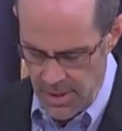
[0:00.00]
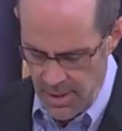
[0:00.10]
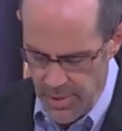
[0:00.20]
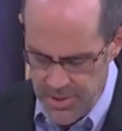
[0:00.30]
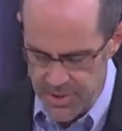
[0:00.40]

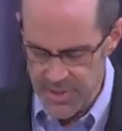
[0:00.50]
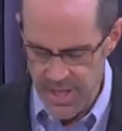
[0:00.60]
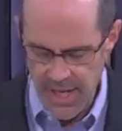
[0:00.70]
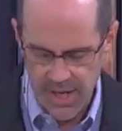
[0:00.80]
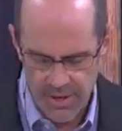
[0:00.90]
And what you
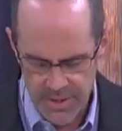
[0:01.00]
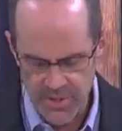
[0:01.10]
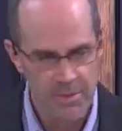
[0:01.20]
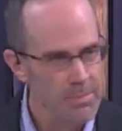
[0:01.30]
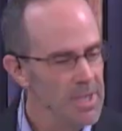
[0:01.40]
see here is
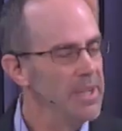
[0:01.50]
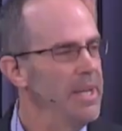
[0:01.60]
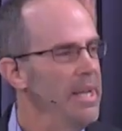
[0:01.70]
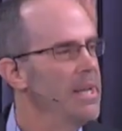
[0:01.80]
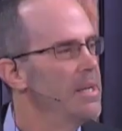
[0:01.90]

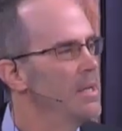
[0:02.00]
humility.